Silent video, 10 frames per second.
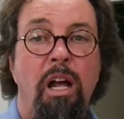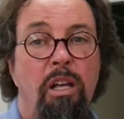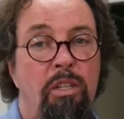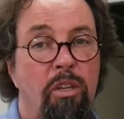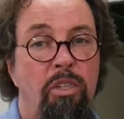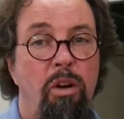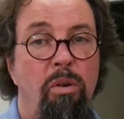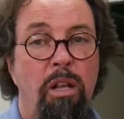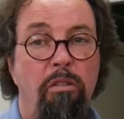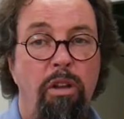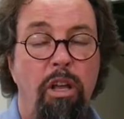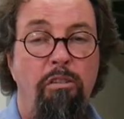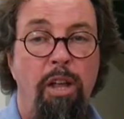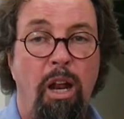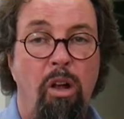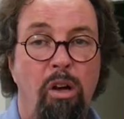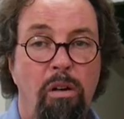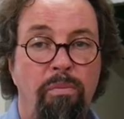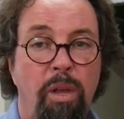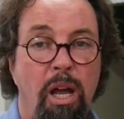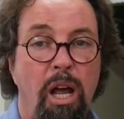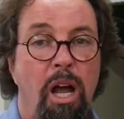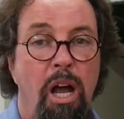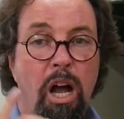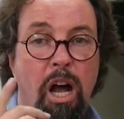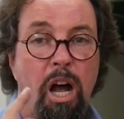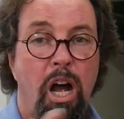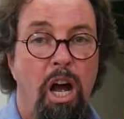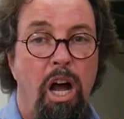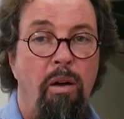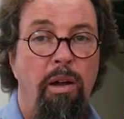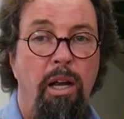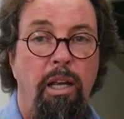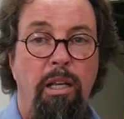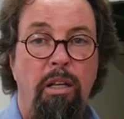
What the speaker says: So instead of running the video for that long, I'm going to